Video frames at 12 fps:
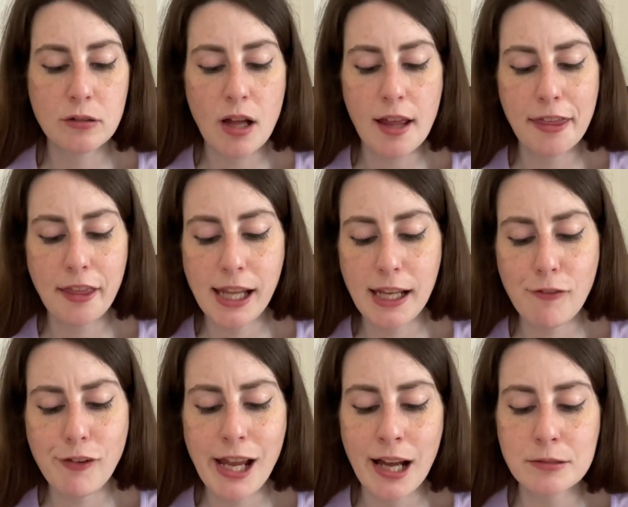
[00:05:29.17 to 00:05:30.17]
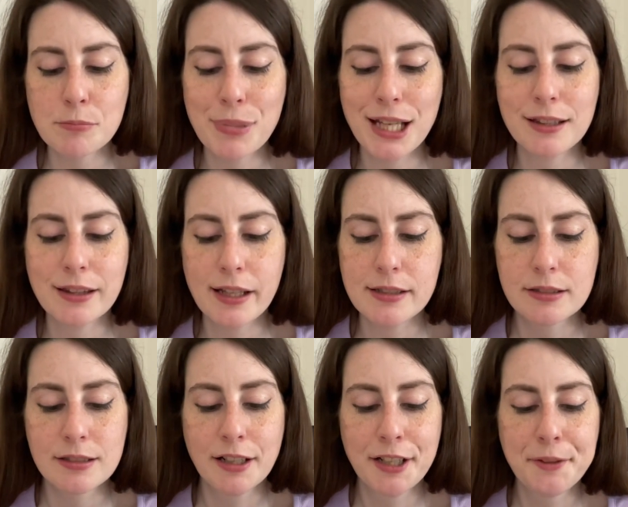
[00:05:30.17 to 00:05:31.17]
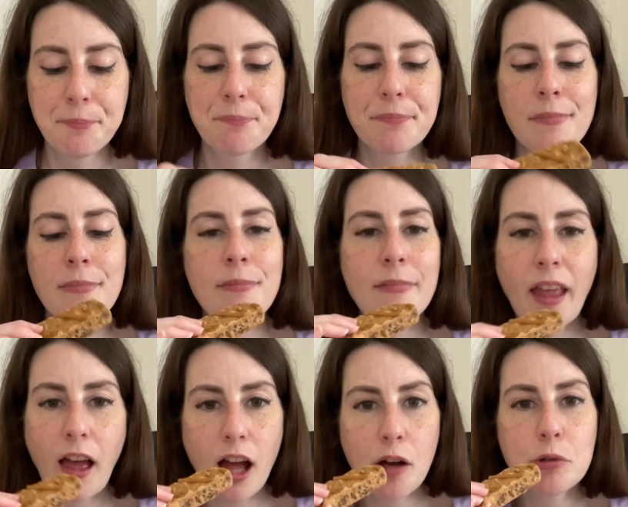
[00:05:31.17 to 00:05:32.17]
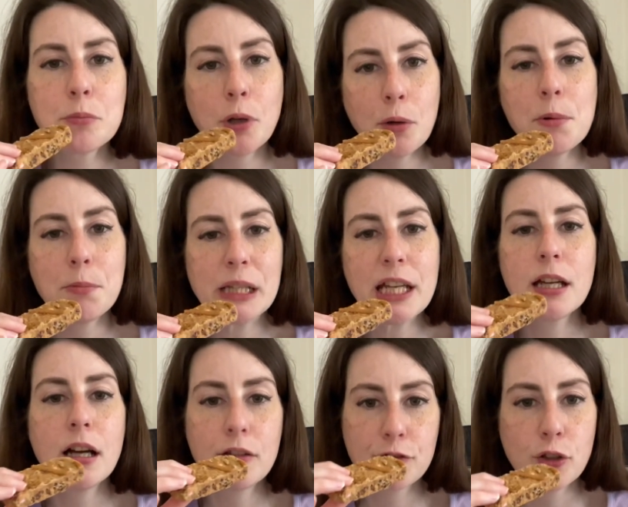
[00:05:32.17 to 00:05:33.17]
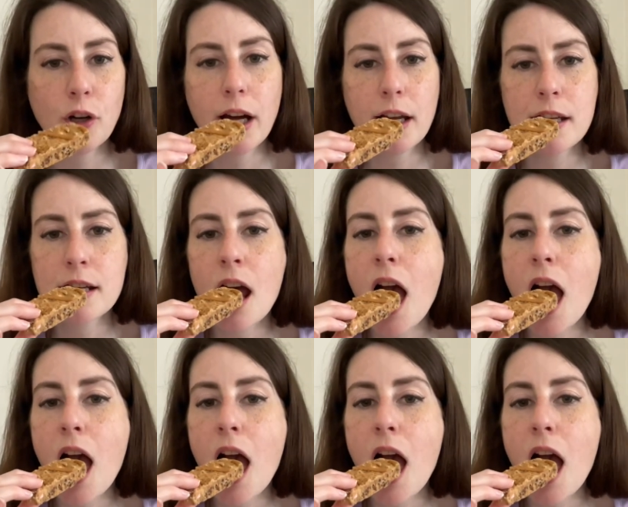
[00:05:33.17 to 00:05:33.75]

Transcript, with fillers: I think if you hadn't picked this, I would probably have cried.